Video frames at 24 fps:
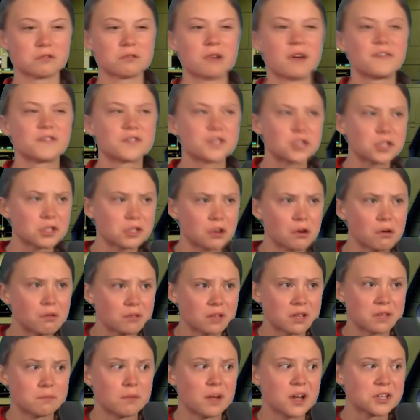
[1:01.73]
You have
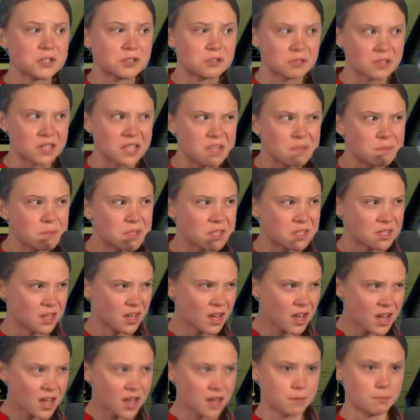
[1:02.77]
stolen my dreams
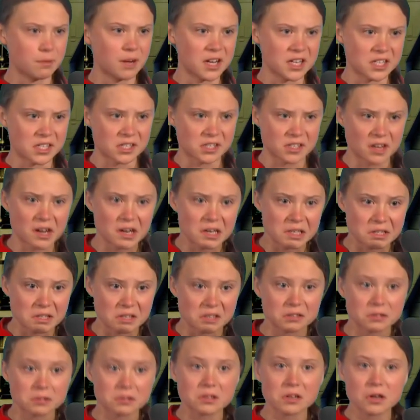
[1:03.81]
and my
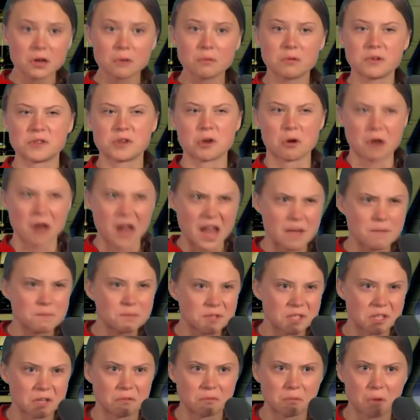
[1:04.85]
childhood with your
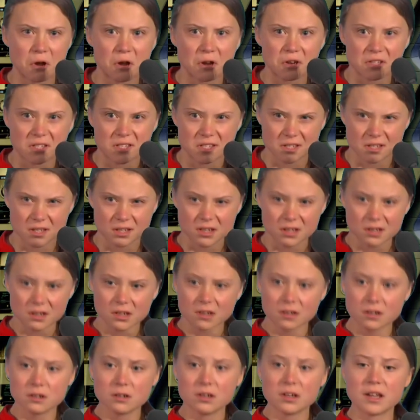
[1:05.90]
empty words,
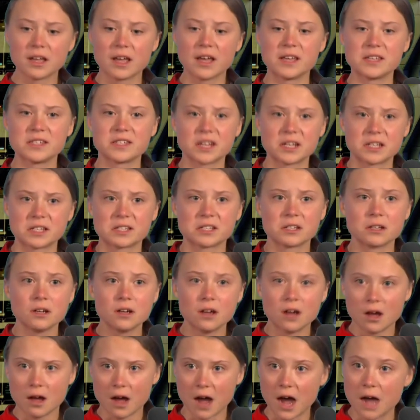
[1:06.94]
and yet
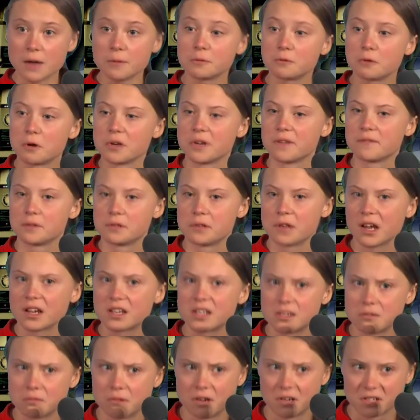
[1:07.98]
I'm one of the
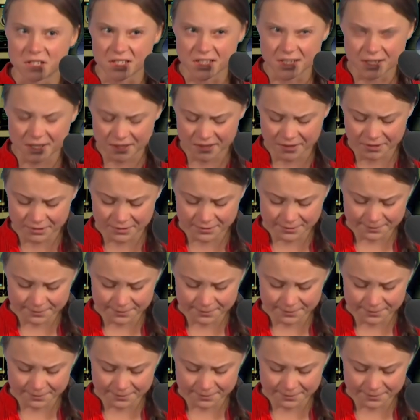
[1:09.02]
lucky ones.